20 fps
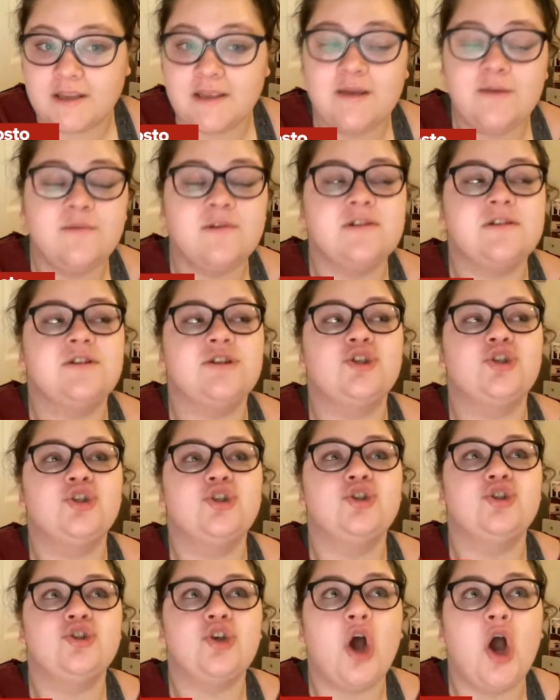He was
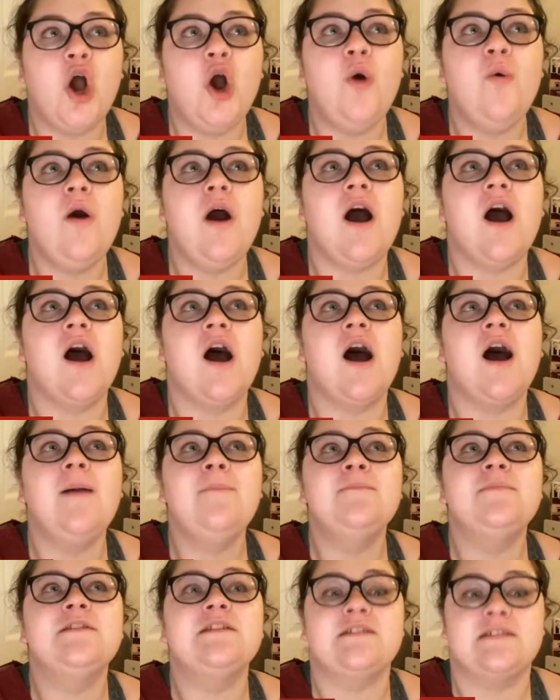so
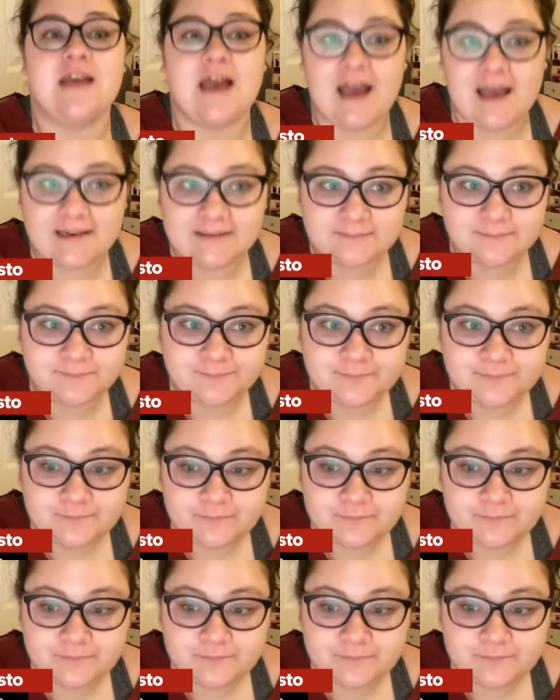upset